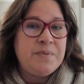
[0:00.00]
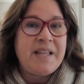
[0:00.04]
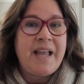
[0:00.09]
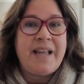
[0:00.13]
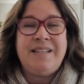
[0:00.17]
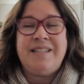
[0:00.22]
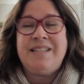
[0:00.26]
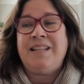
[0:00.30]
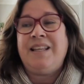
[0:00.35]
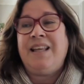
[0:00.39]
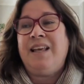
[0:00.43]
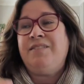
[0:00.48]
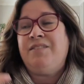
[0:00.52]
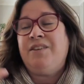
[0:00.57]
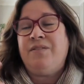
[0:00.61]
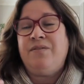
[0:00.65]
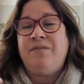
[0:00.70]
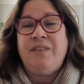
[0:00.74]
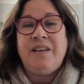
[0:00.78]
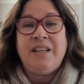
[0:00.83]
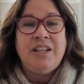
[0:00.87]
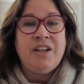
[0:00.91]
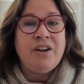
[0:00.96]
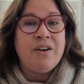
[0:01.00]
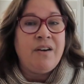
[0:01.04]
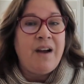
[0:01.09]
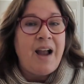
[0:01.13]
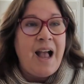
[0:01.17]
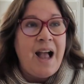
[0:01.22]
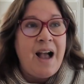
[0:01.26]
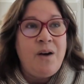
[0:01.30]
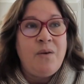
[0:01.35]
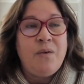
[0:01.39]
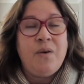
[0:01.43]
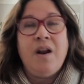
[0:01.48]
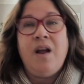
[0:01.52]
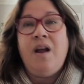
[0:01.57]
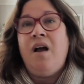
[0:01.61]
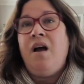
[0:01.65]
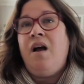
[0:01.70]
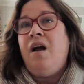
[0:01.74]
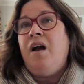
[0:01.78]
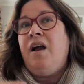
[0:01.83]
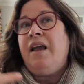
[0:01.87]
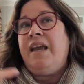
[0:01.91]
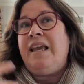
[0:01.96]
I still have to figure out
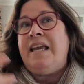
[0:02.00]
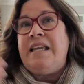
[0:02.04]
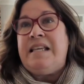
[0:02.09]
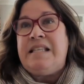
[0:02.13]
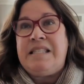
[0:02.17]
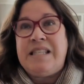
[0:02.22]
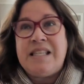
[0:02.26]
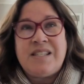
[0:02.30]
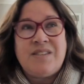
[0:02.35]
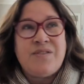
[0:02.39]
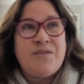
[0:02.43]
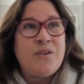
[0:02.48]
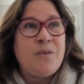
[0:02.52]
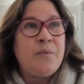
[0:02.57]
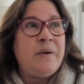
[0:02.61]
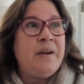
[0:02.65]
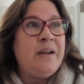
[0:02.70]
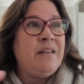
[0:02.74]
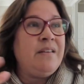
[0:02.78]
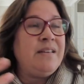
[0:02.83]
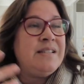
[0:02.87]
is this for real?